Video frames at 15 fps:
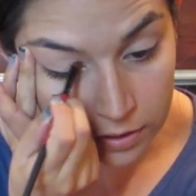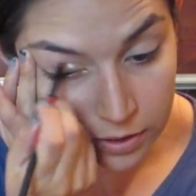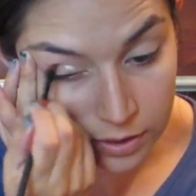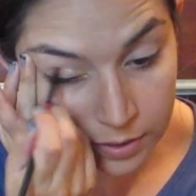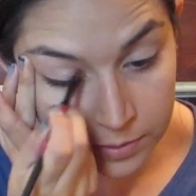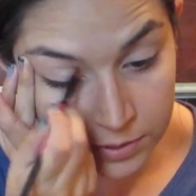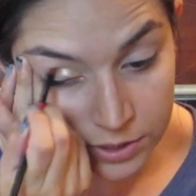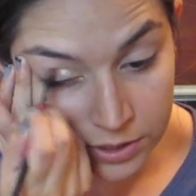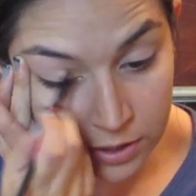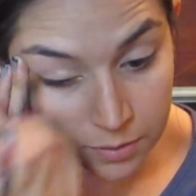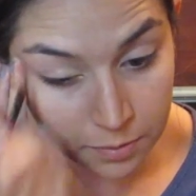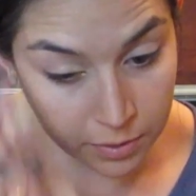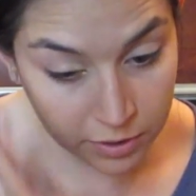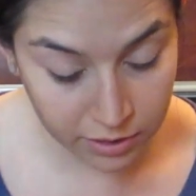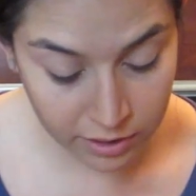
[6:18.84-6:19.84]
And I'm just going
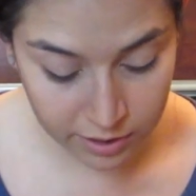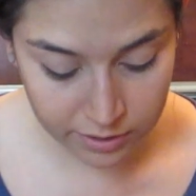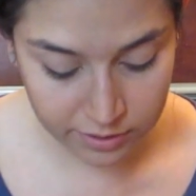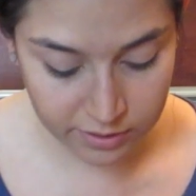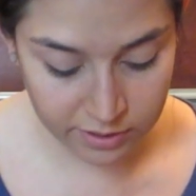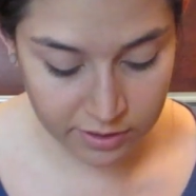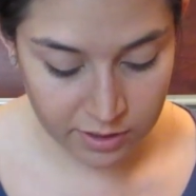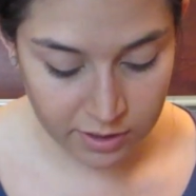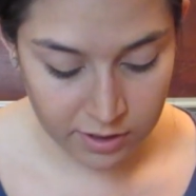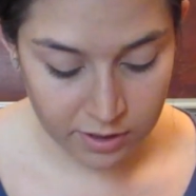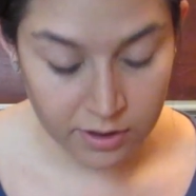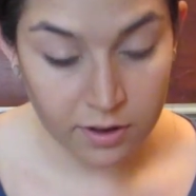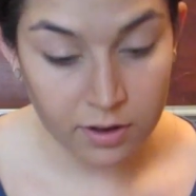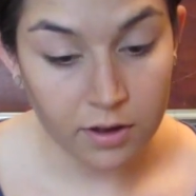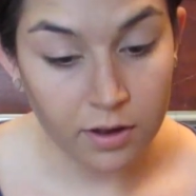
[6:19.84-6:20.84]
to put this
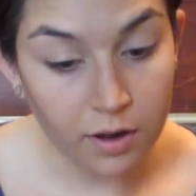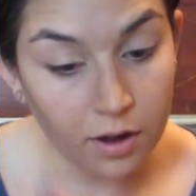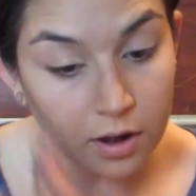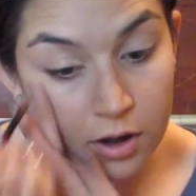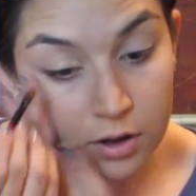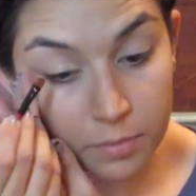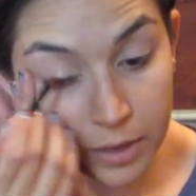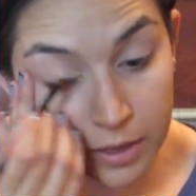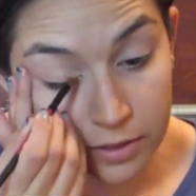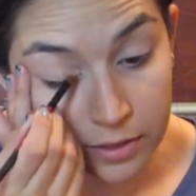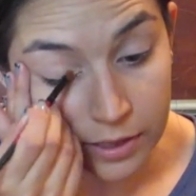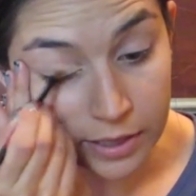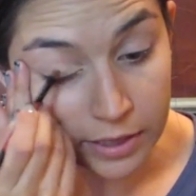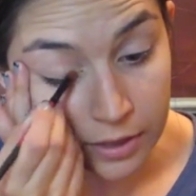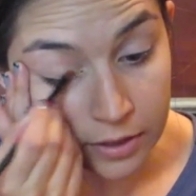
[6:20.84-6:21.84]
on my
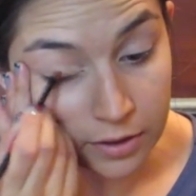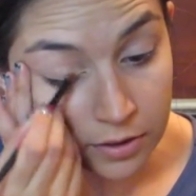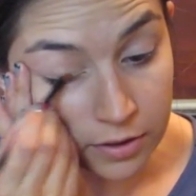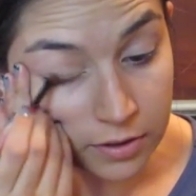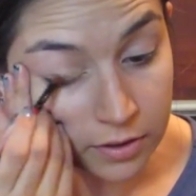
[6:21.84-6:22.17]
lid,